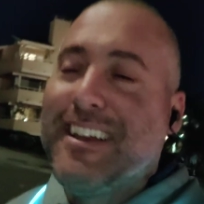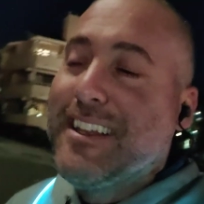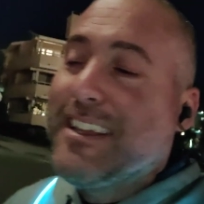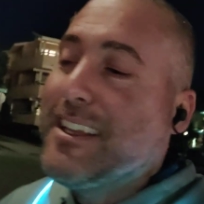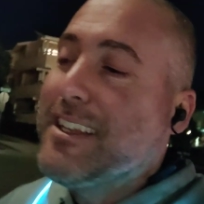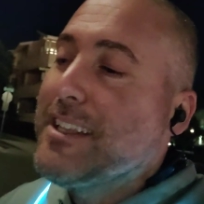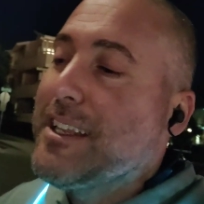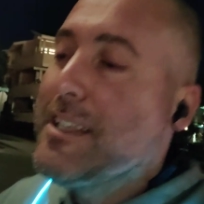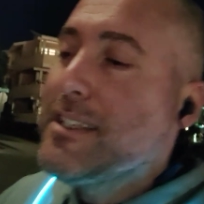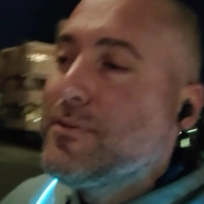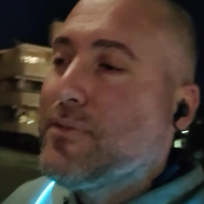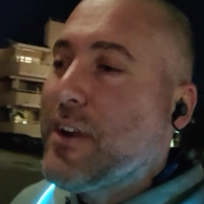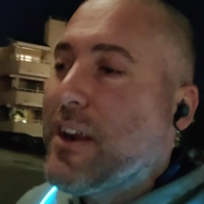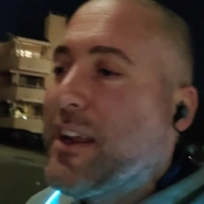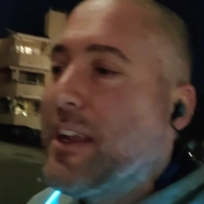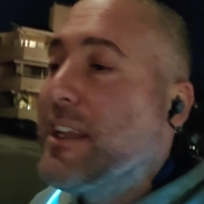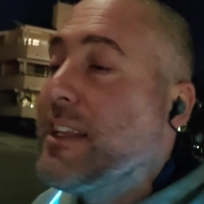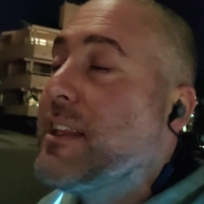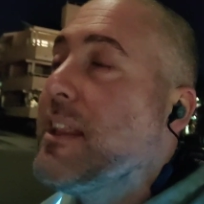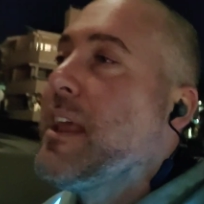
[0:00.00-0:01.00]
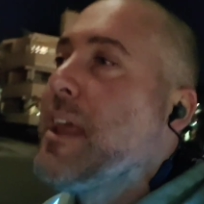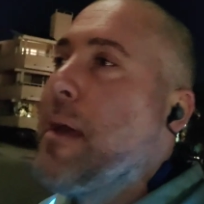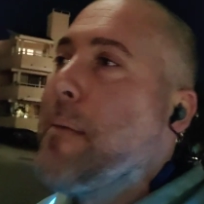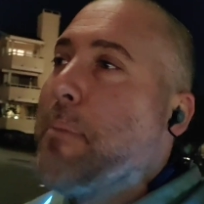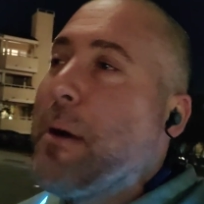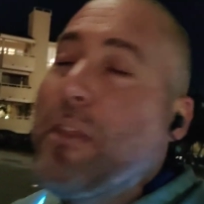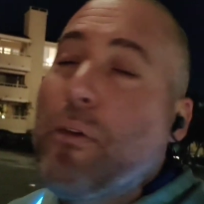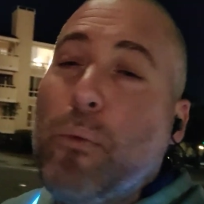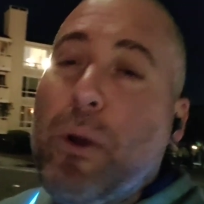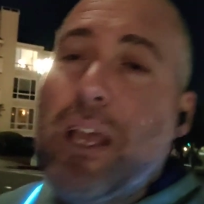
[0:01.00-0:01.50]
it, it is very. It,
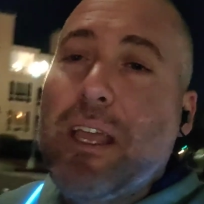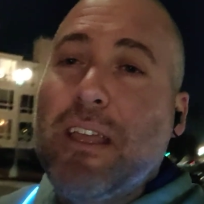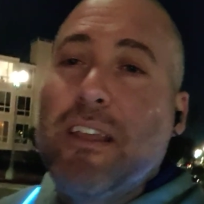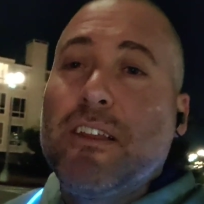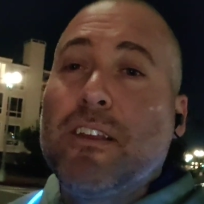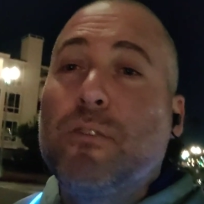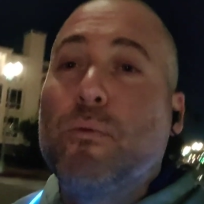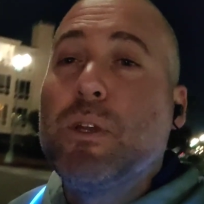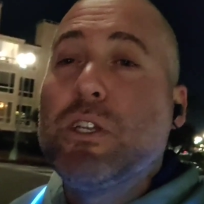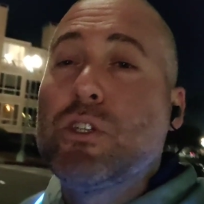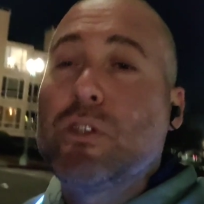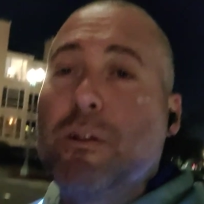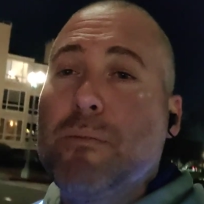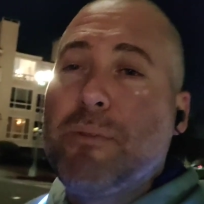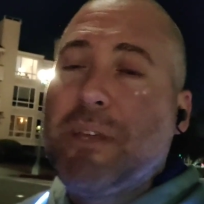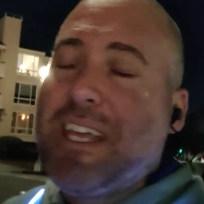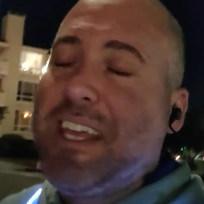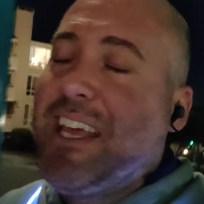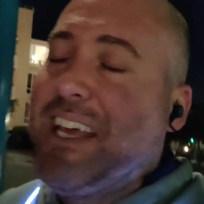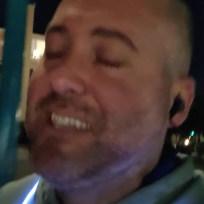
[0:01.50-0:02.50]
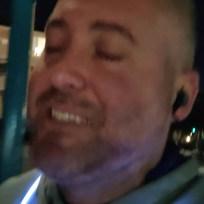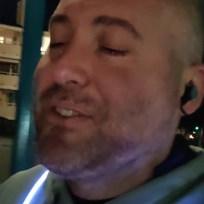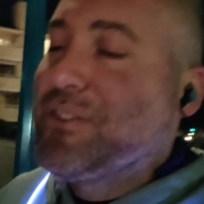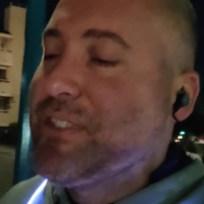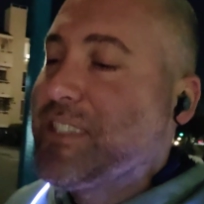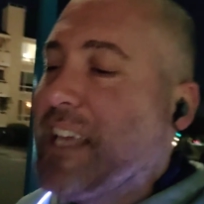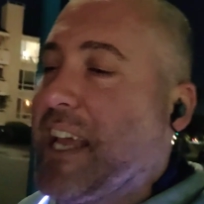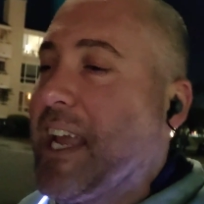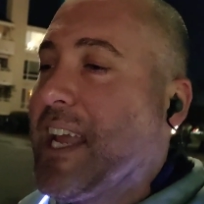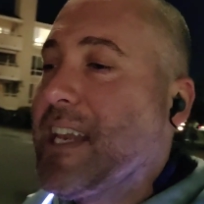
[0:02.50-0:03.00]
and by the way, we should be
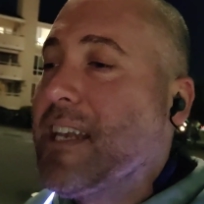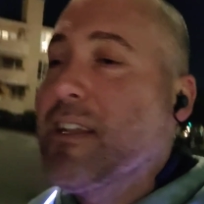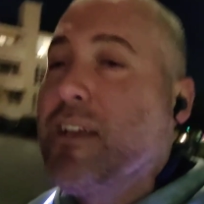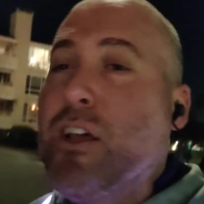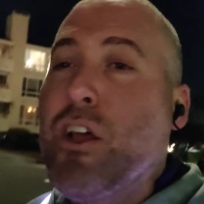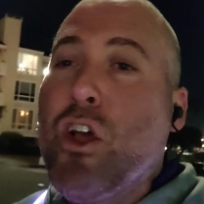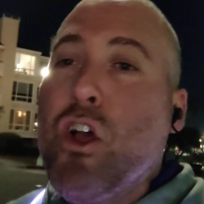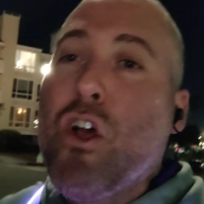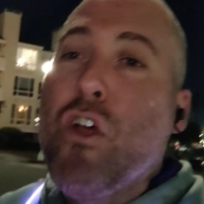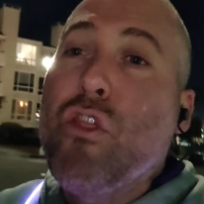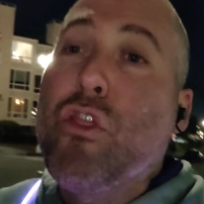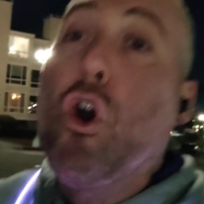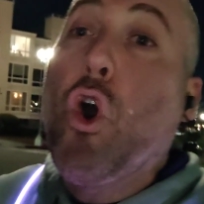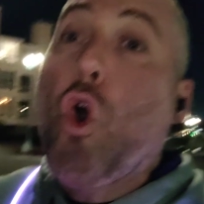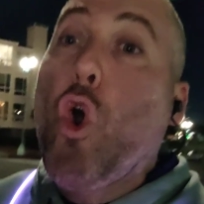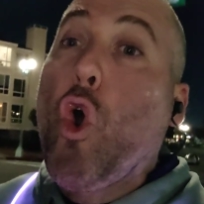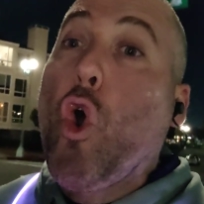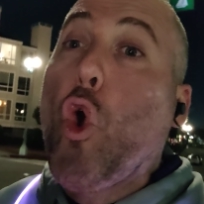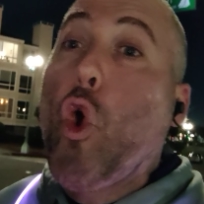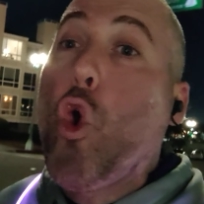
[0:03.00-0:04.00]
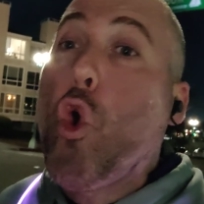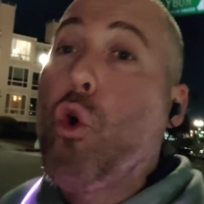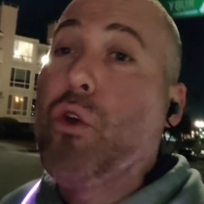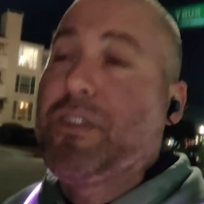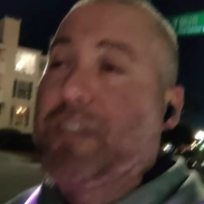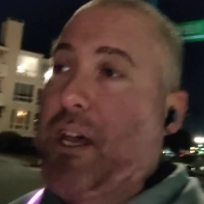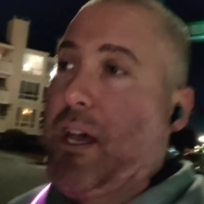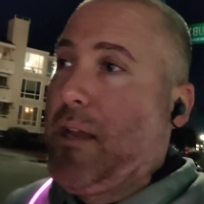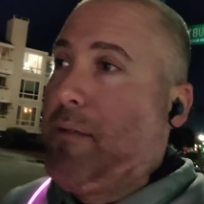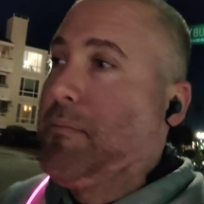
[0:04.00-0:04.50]
entertained the
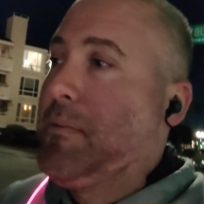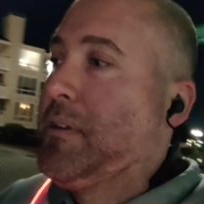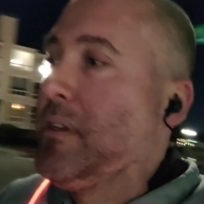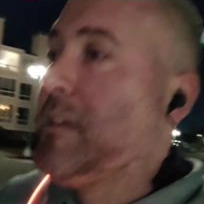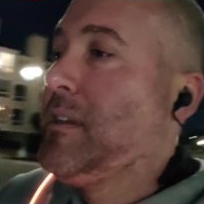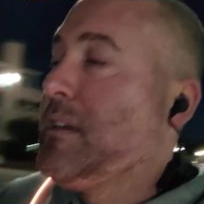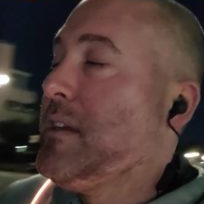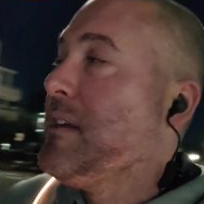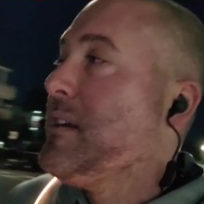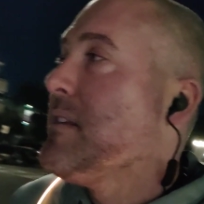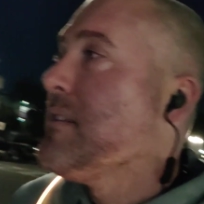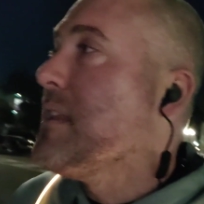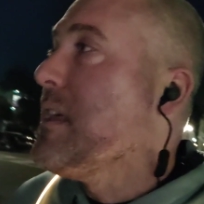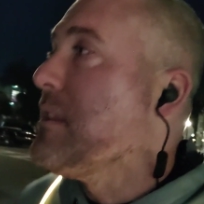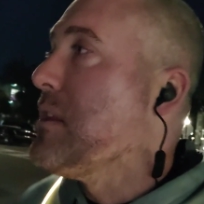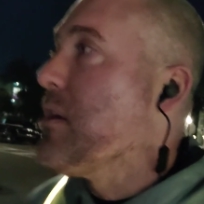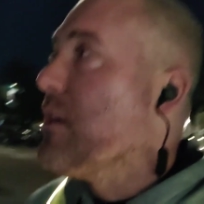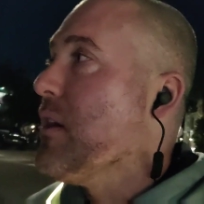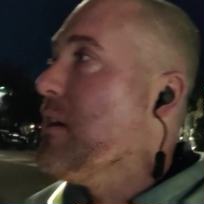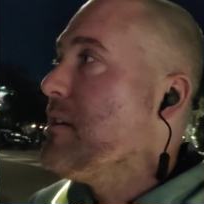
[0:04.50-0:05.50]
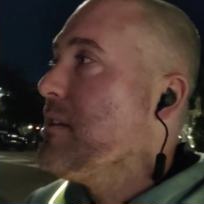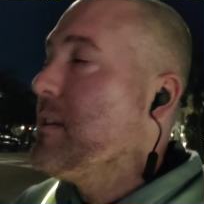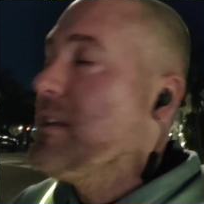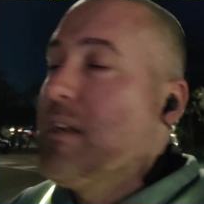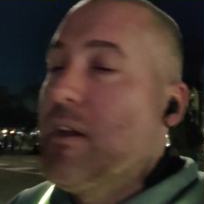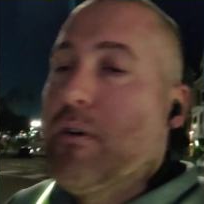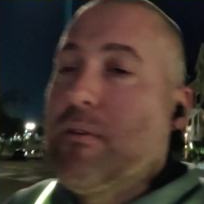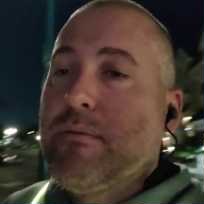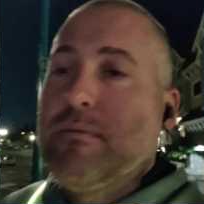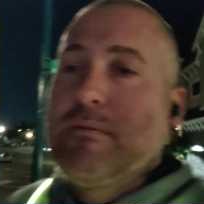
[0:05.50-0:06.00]
whole time that they're
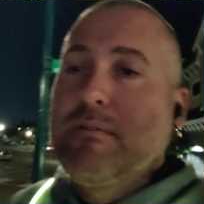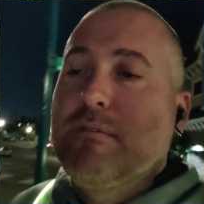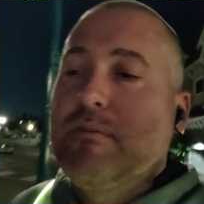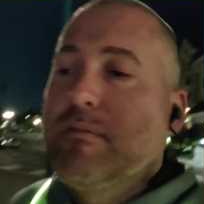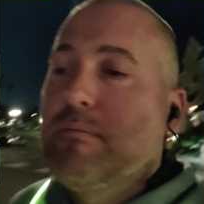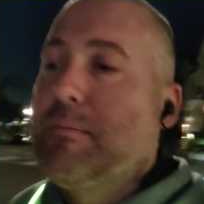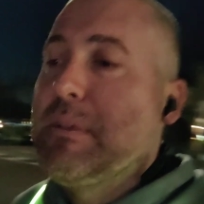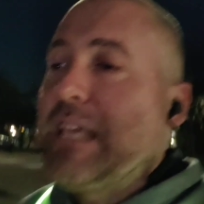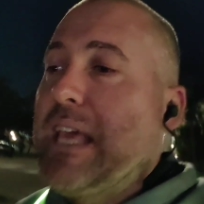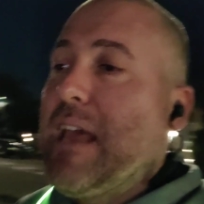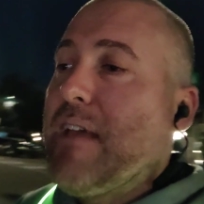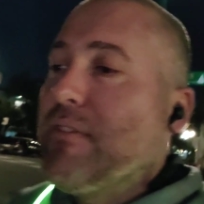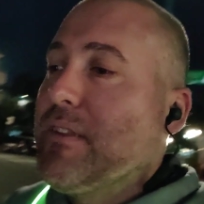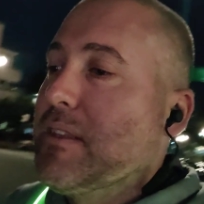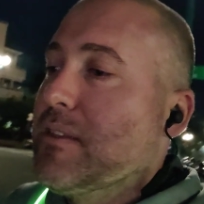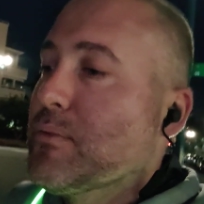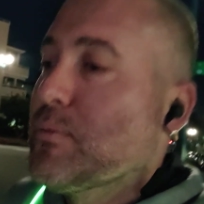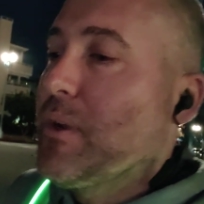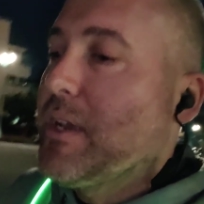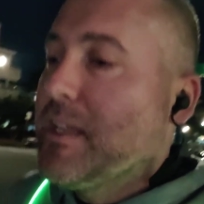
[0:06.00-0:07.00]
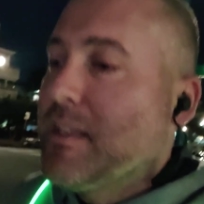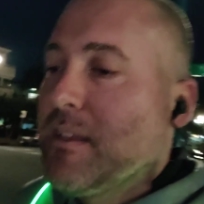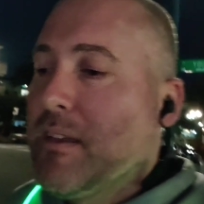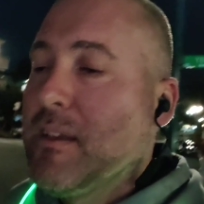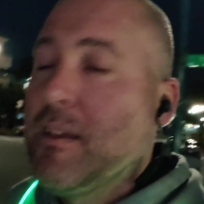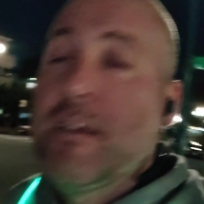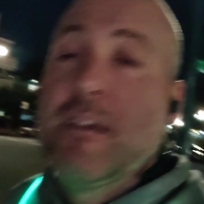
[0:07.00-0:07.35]
you know behaving this way.